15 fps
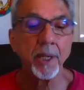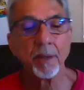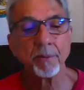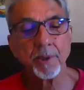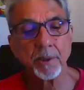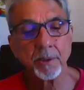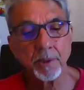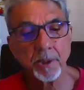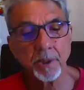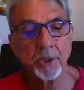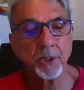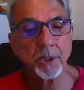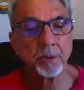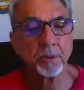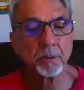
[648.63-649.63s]
have the
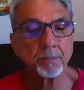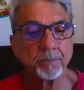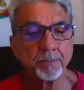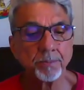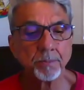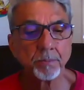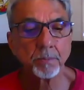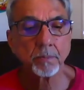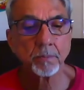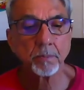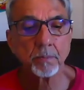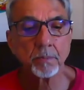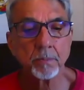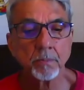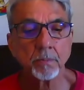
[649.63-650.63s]
teachings
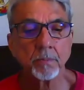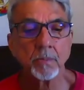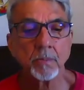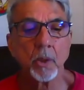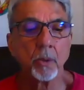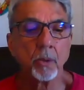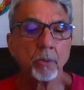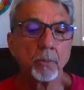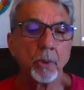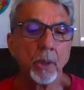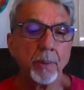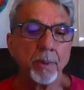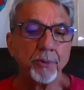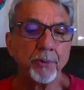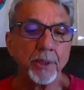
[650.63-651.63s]
on
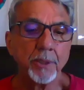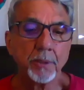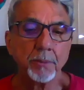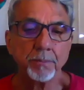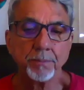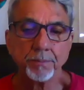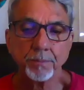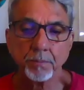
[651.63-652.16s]
Brahma Vidya,